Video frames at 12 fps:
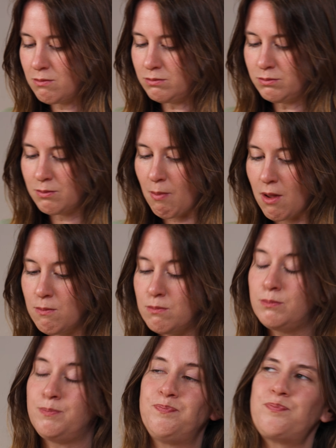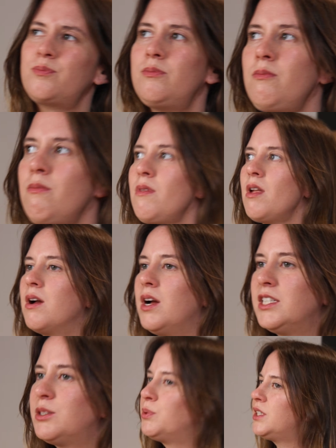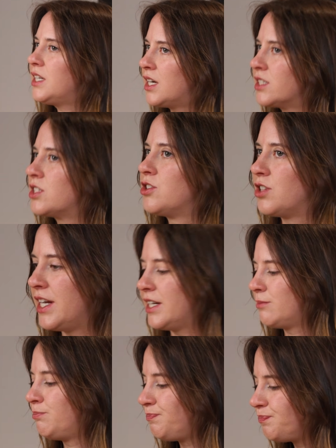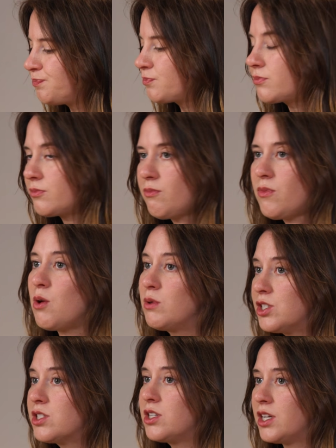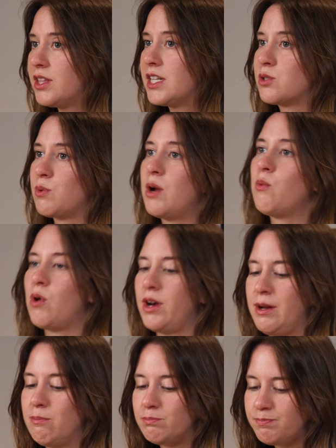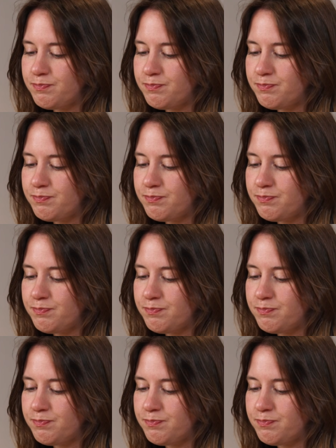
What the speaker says: So we're just gonna use our palette. It's pretty concentrated, which is good. That's what I wanted.